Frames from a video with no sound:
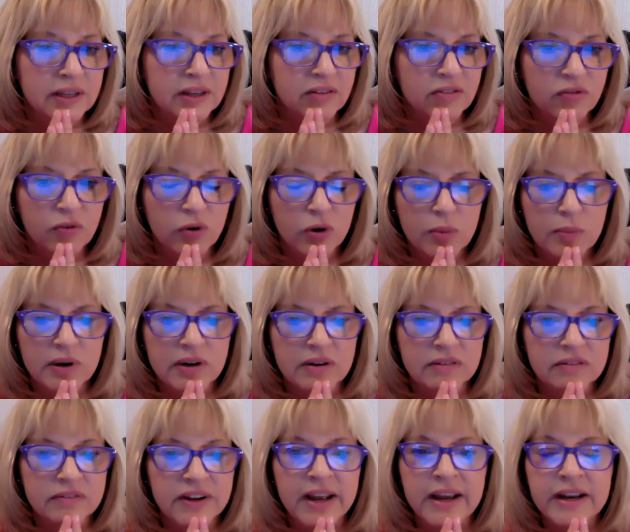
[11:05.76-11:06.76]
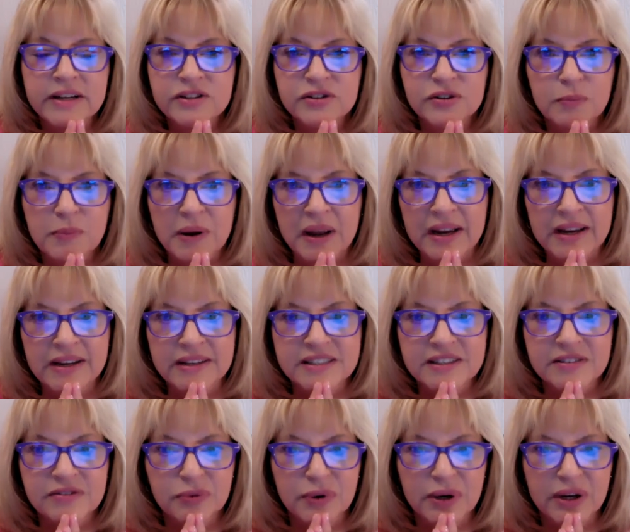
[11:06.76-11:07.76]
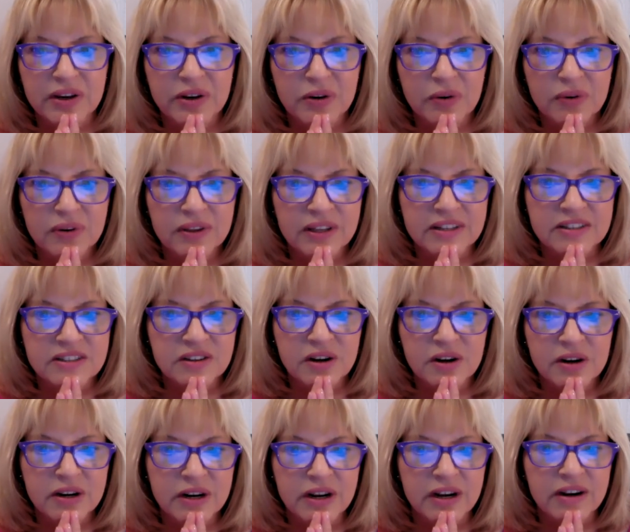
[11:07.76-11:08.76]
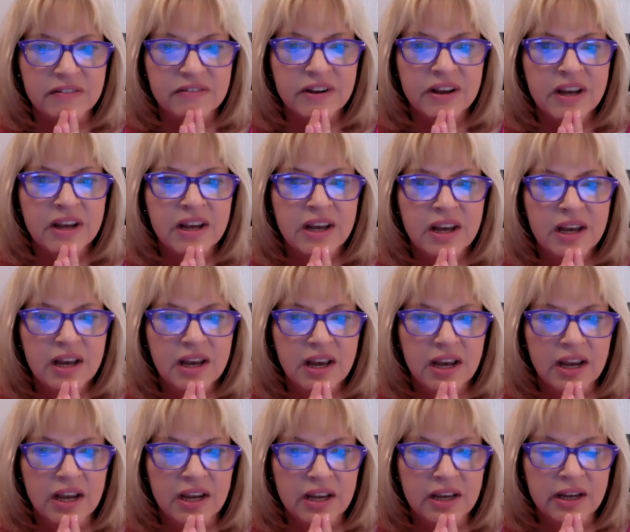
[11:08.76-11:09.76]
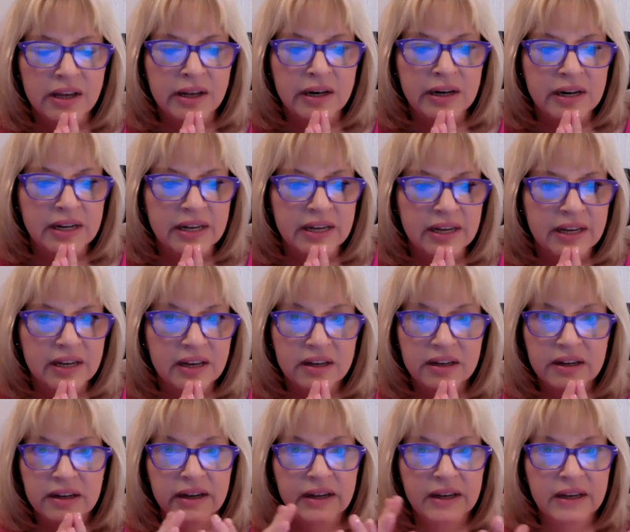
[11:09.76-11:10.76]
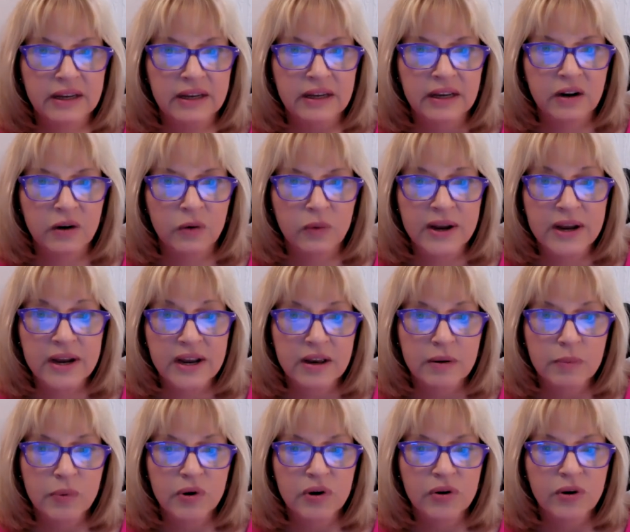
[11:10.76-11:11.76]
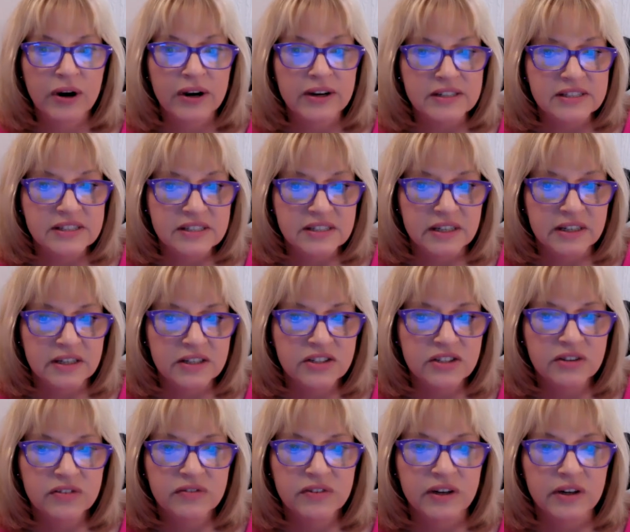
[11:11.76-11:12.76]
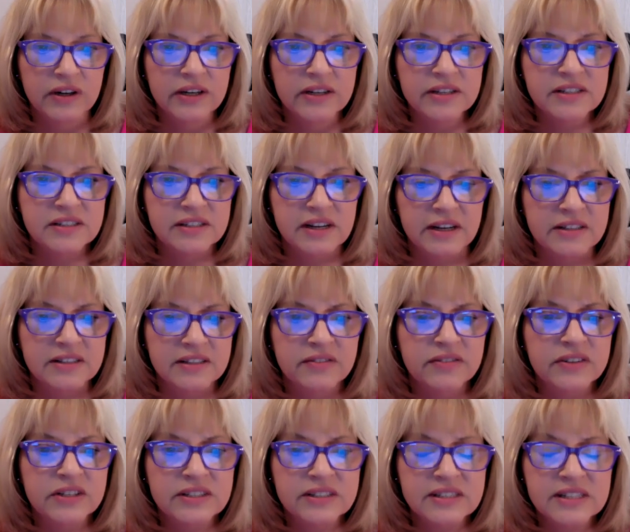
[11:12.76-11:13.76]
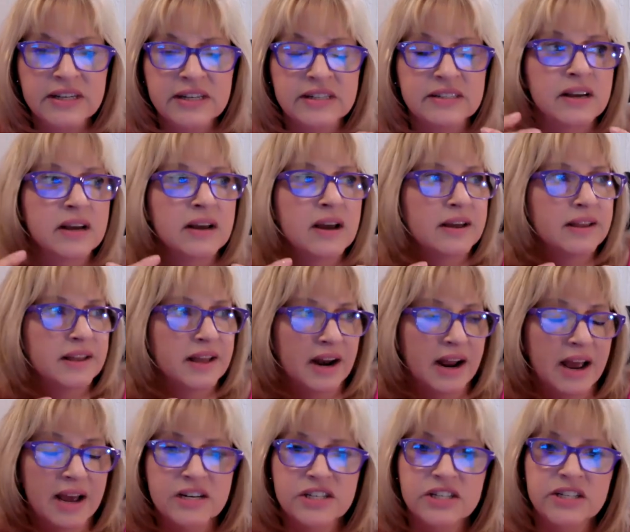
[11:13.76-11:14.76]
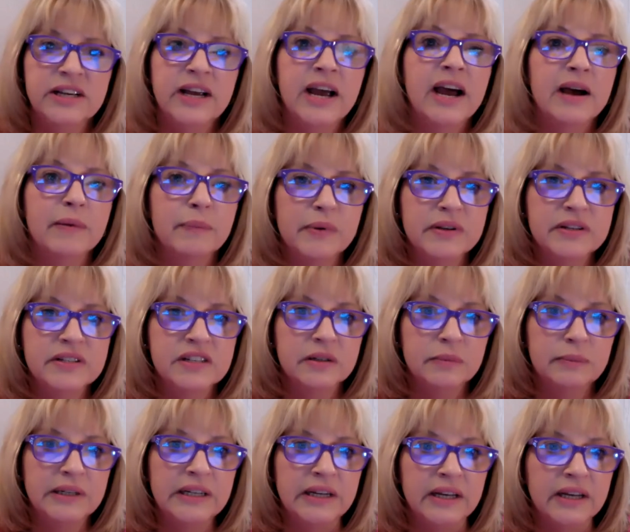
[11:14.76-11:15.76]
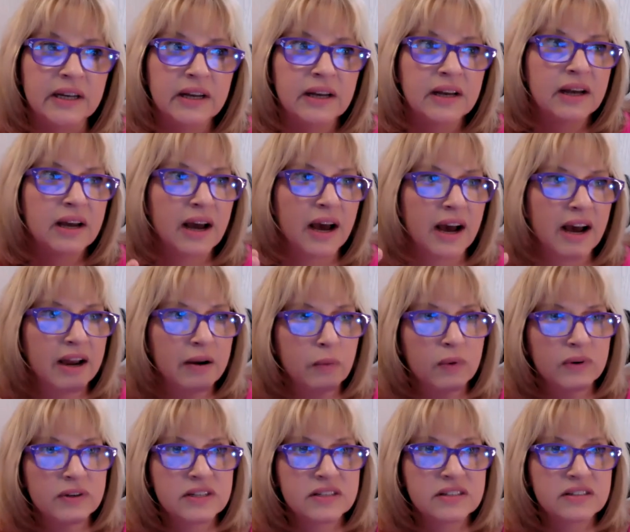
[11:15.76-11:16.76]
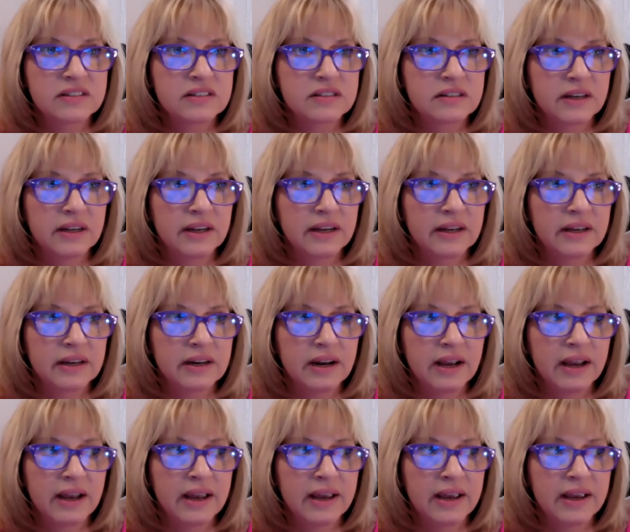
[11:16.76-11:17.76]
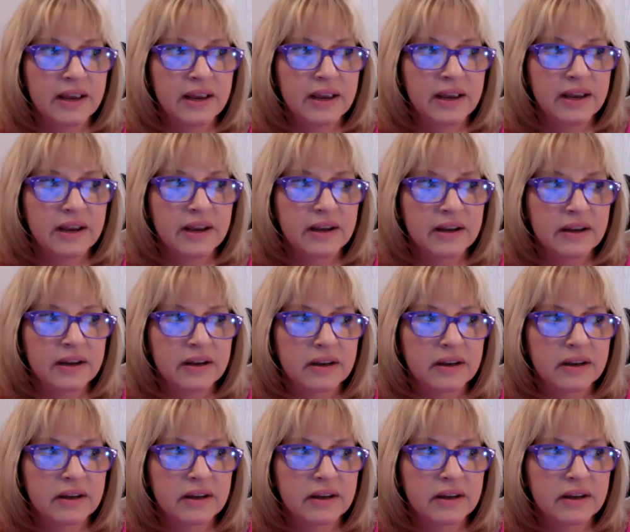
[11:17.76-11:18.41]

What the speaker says: in the form of aches or pains if we ignore these long enough. And it can progress into various states of disease. That actually happened to me. I was in a